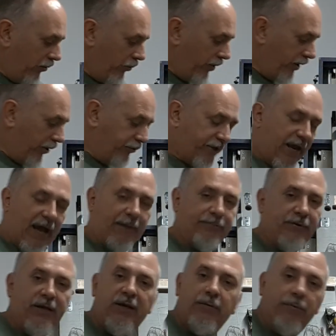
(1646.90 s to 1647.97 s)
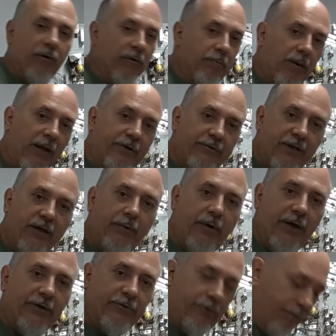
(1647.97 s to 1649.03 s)
Well, those caps needed to be replaced
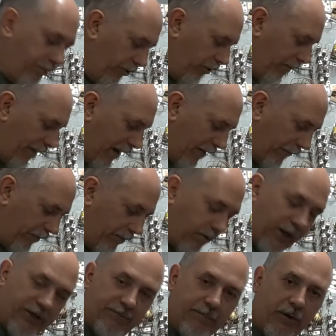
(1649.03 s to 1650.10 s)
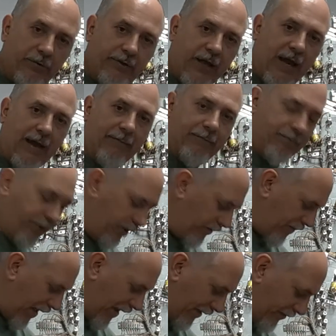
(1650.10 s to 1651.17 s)
anyway, so we pulled them out, replaced both caps, put
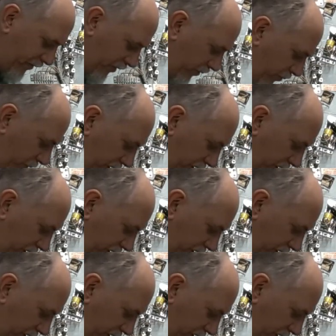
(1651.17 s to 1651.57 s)
it back. So